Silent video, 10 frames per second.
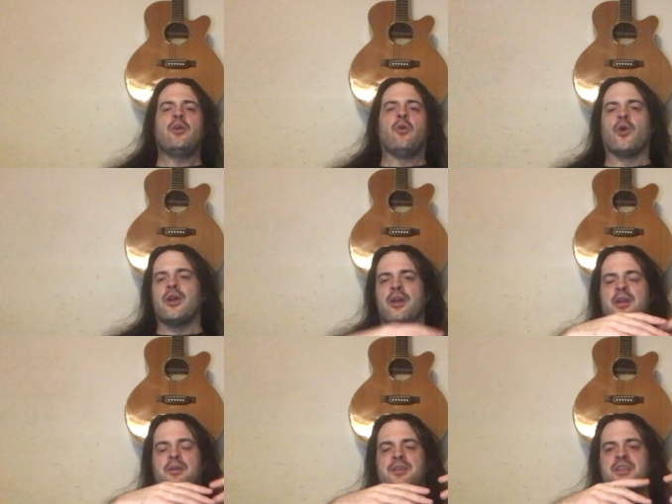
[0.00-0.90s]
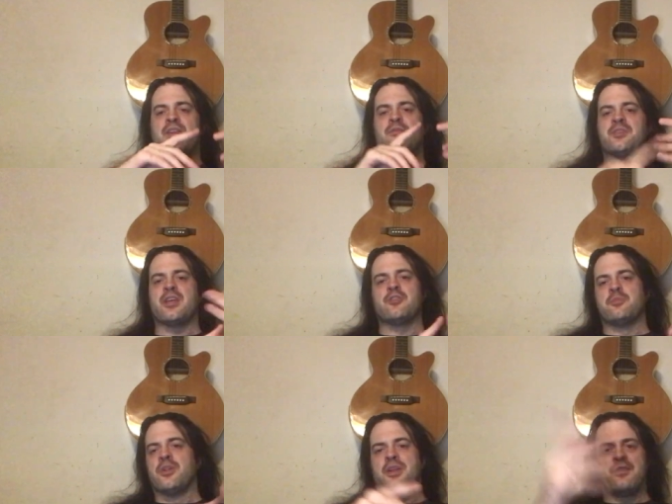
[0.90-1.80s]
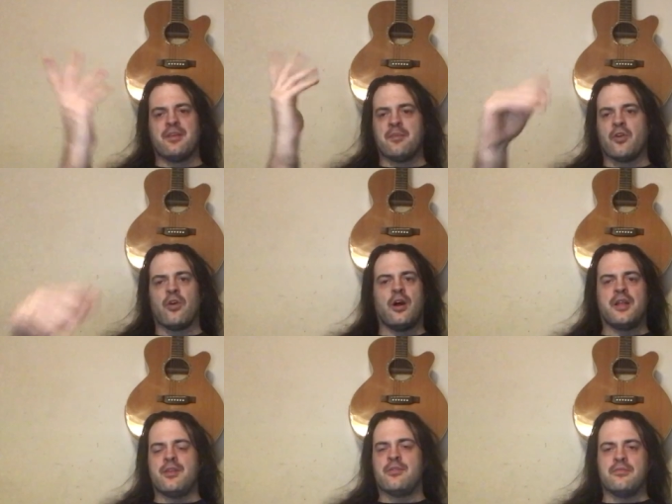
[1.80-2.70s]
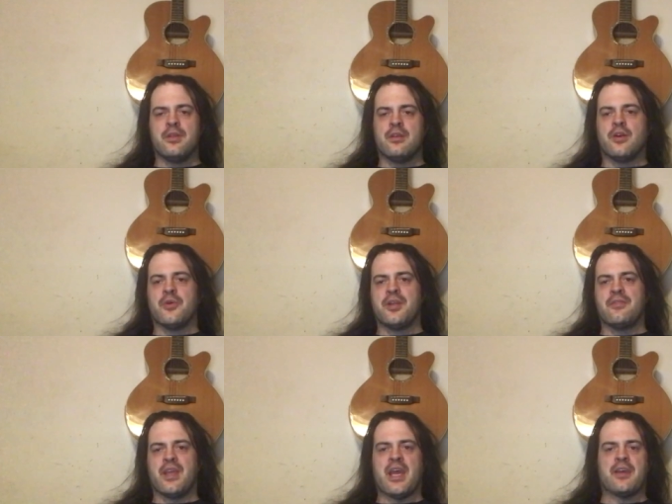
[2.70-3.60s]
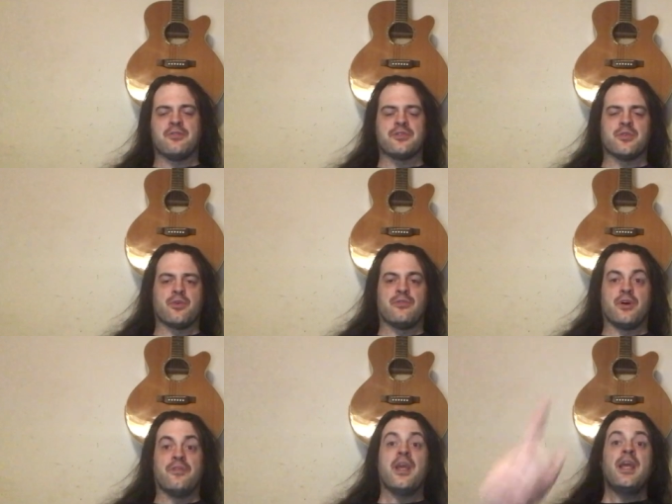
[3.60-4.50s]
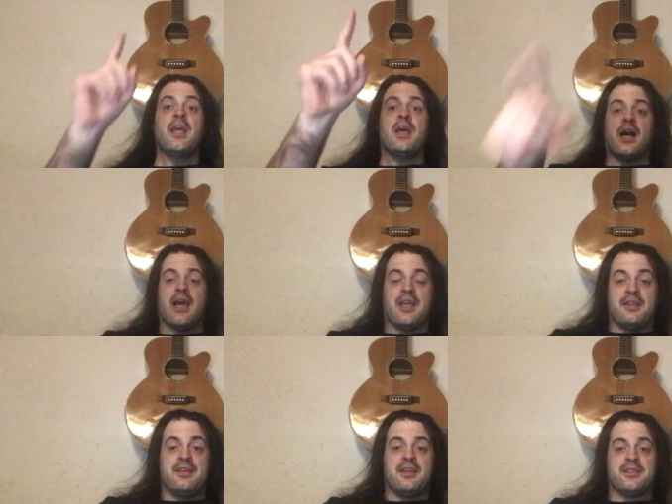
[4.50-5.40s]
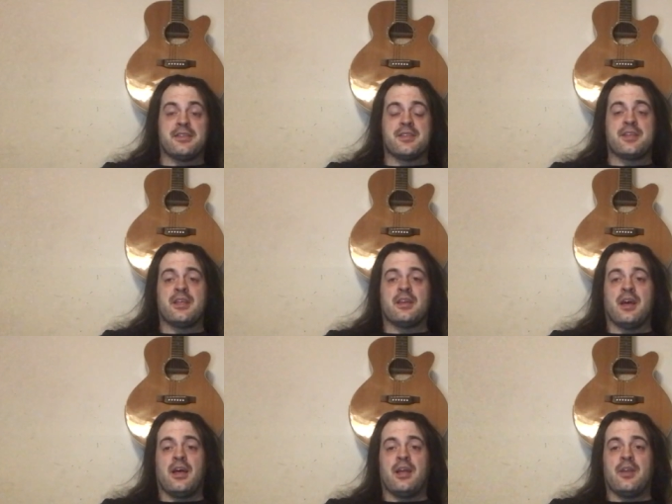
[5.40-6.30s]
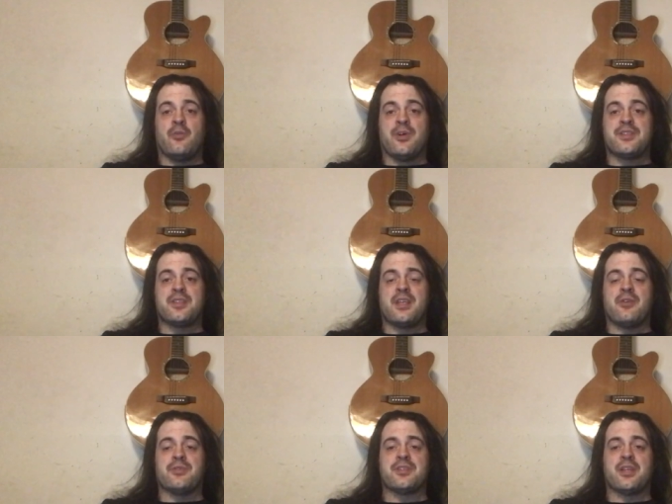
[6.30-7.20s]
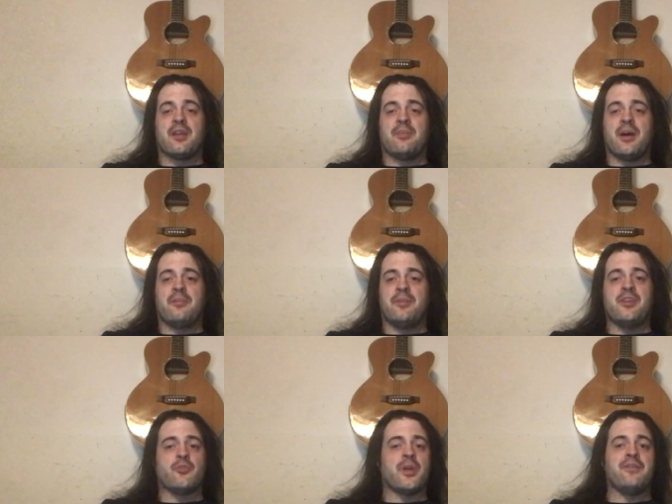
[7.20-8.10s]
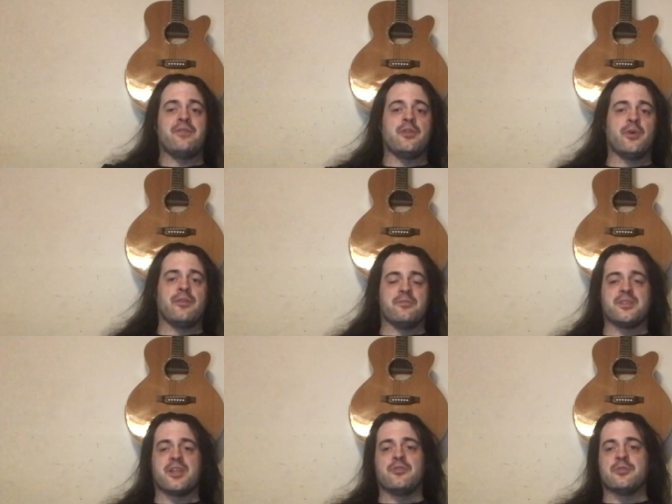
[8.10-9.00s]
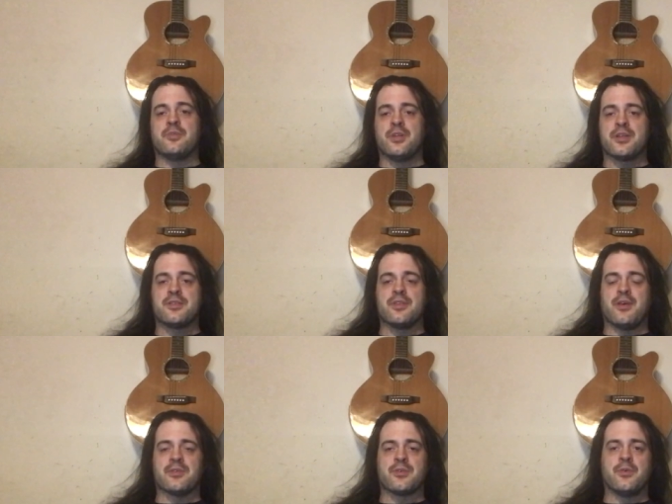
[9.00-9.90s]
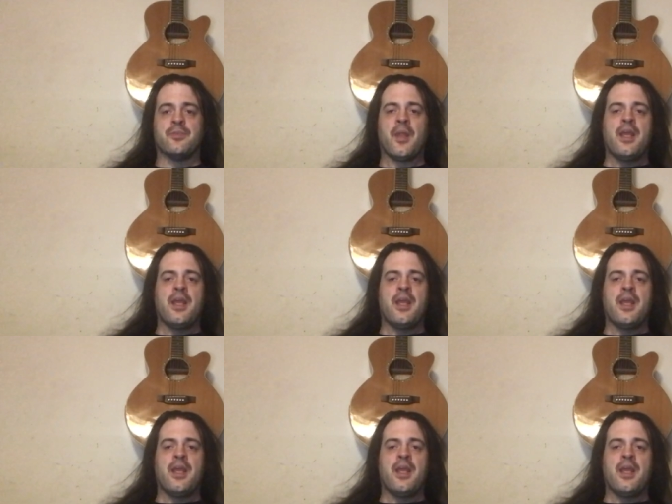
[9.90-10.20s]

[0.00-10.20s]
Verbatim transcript: Or aside from Sandra Bullock and Tim McGraw, I didn't know any of the actors that were involved. I did get to sit uh, in one scene. I was sitting about maybe 20 feet away from Sandra Bullock, so that was cool.